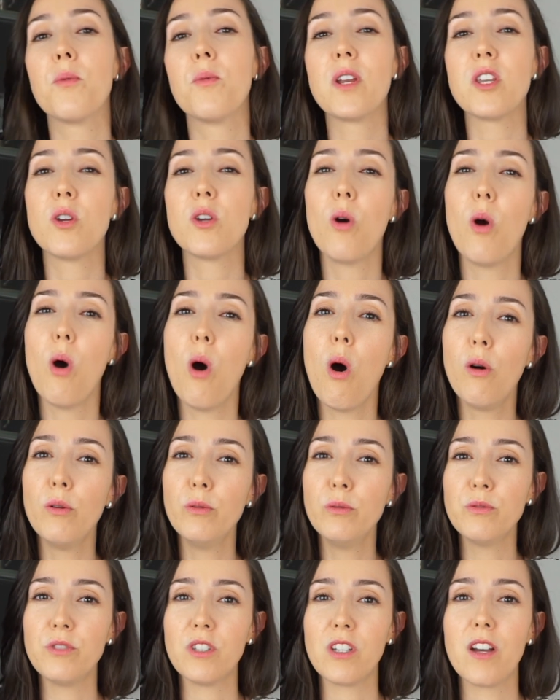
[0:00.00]
When you're
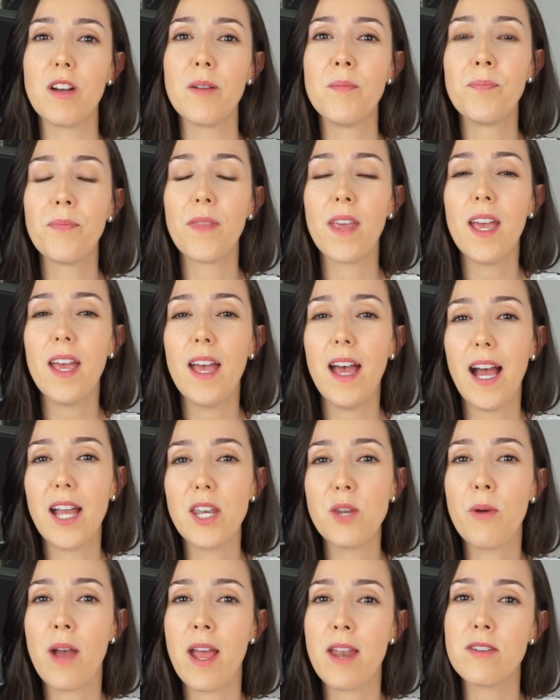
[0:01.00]
older and
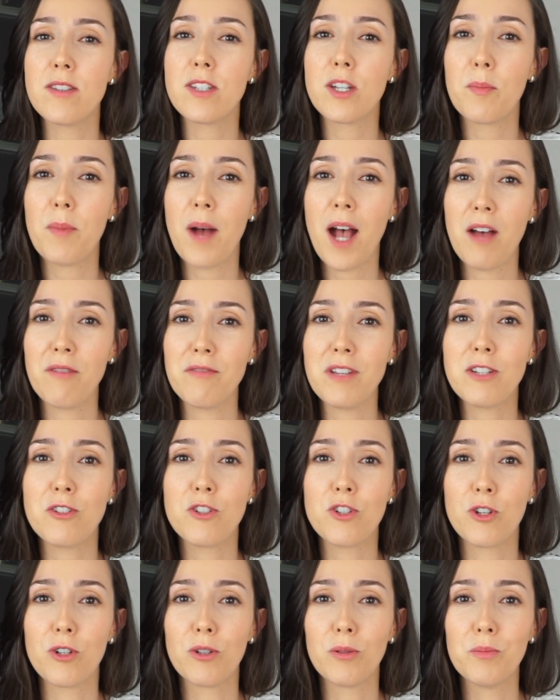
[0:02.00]
you end up having
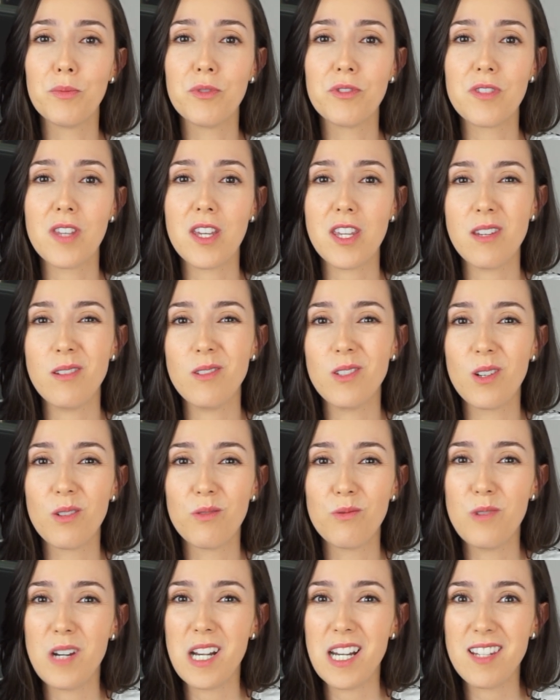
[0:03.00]
jobs that you
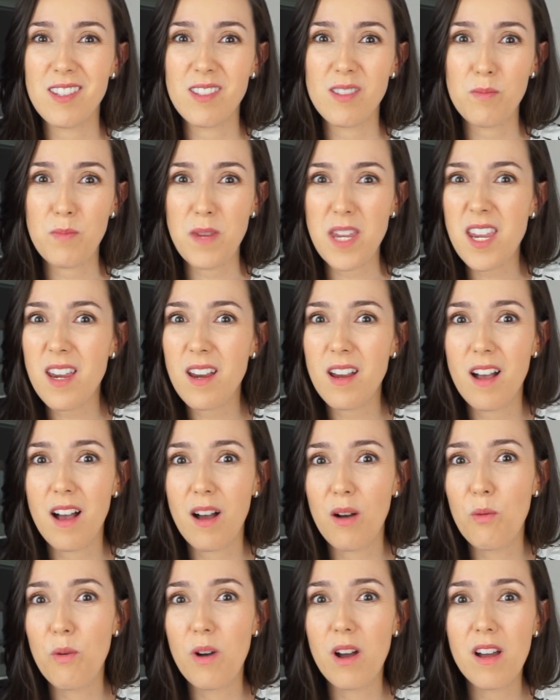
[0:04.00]
don't really speak
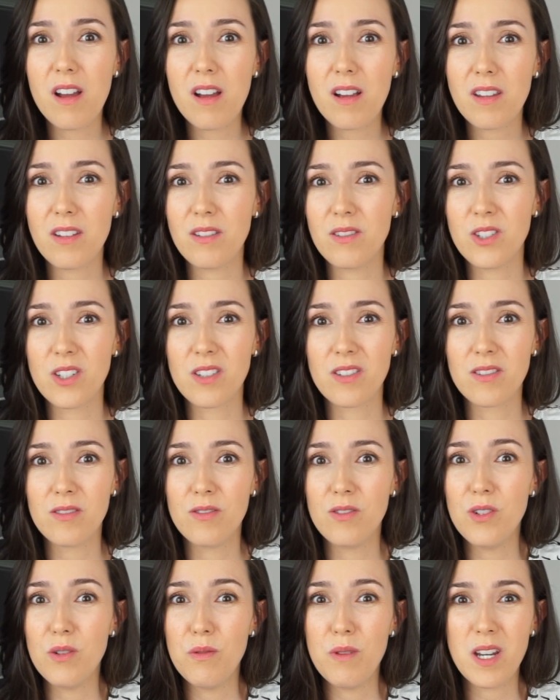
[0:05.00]
at work, you're just
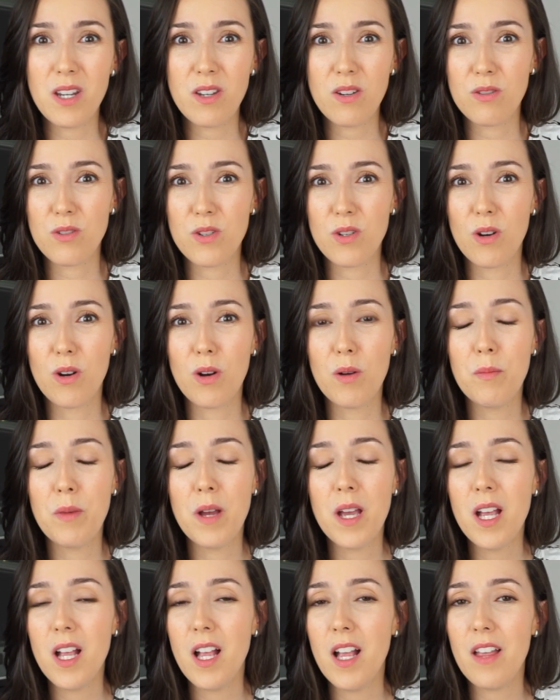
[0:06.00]
doing your job,
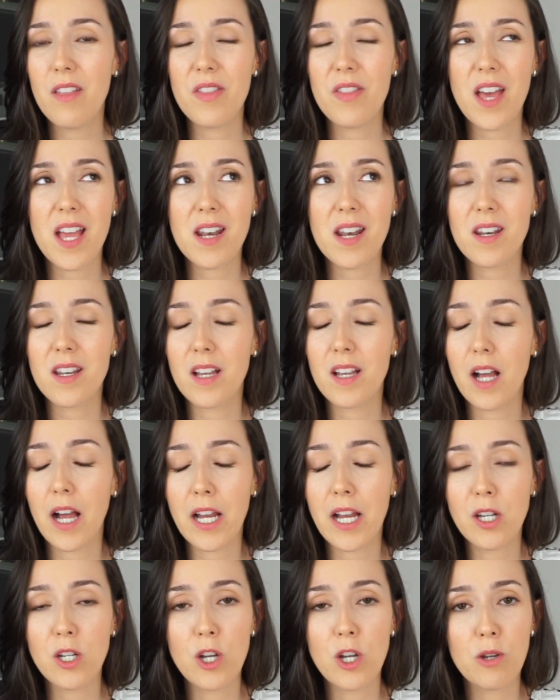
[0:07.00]
then
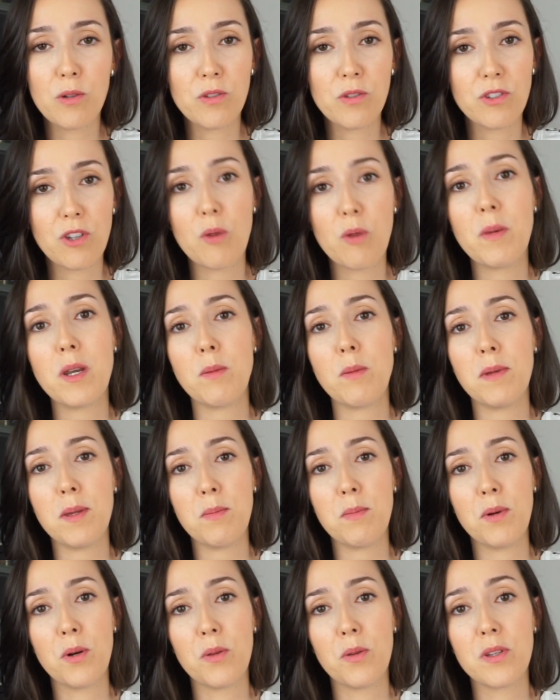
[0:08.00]
I know so many
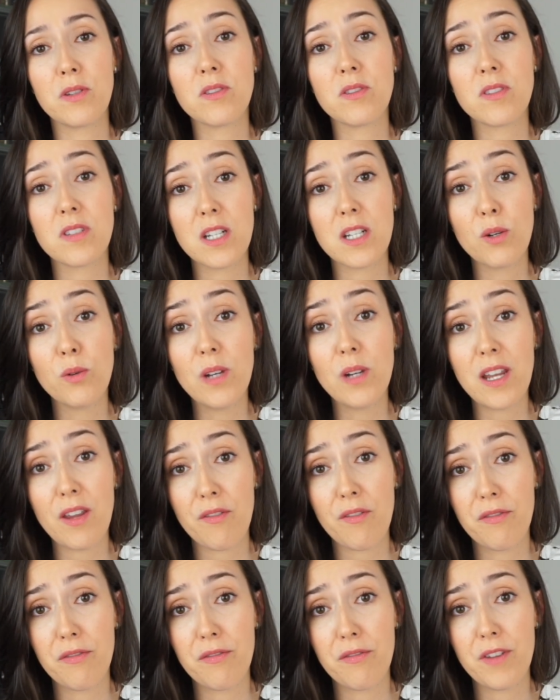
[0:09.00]
people that still
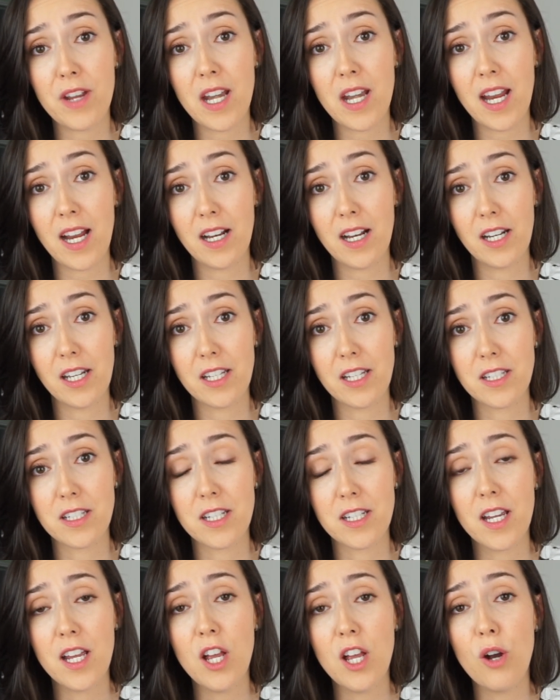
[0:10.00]
live in England,
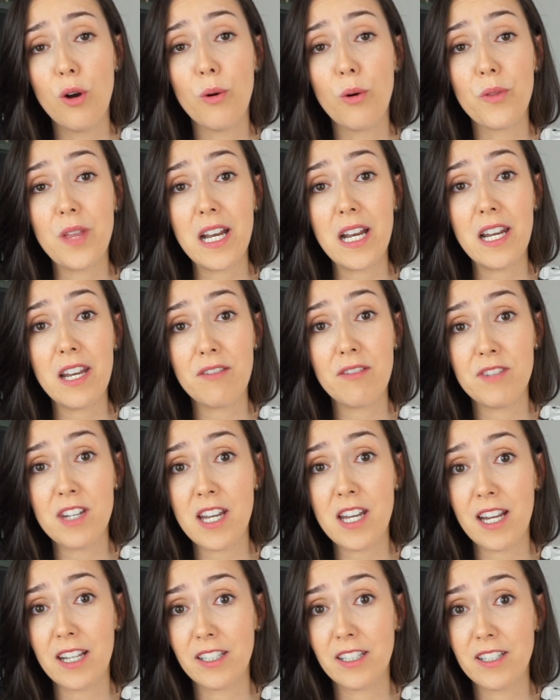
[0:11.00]
or they lived in
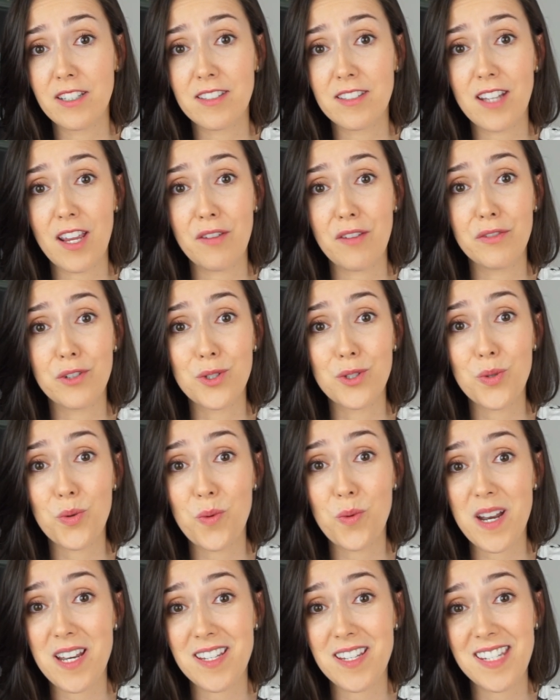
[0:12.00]
England, say, for
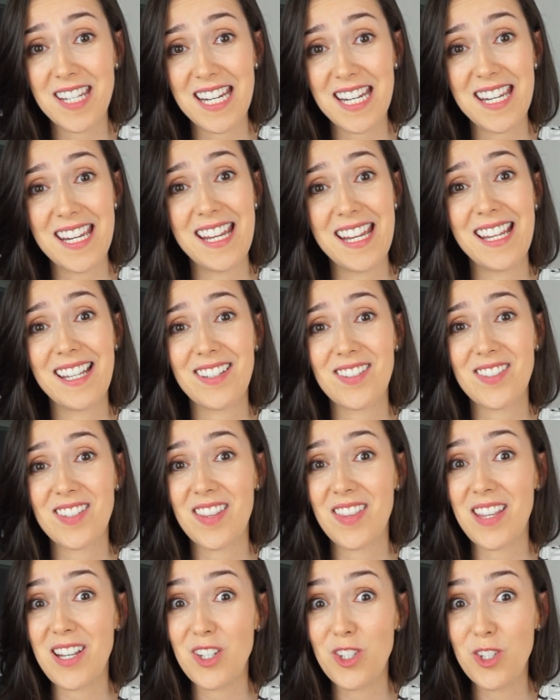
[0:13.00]
20 years
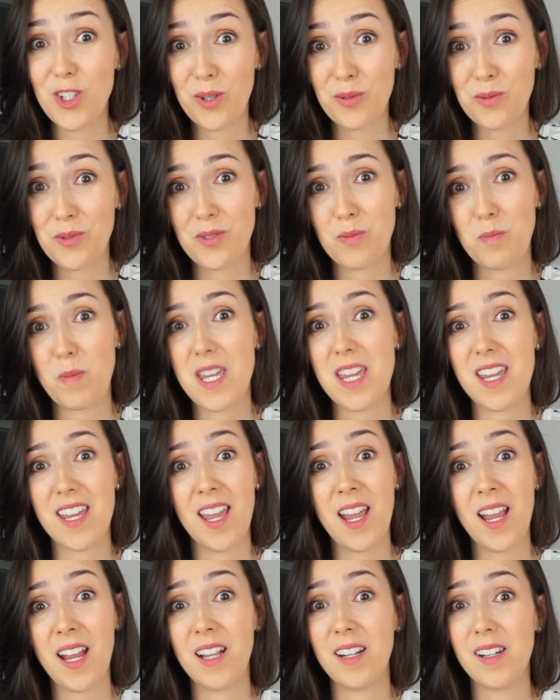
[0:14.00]
and they don't speak
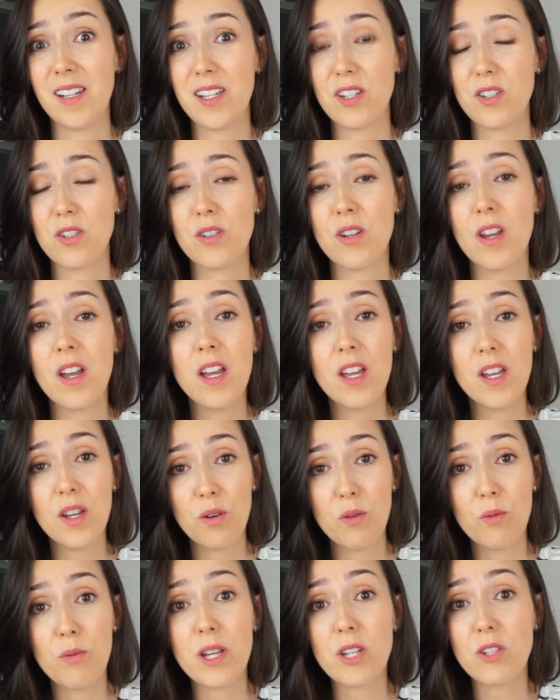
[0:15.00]
English,
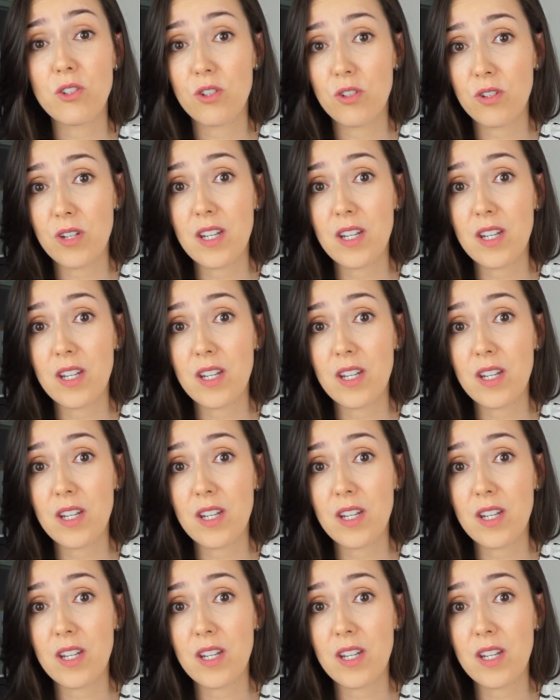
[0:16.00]
which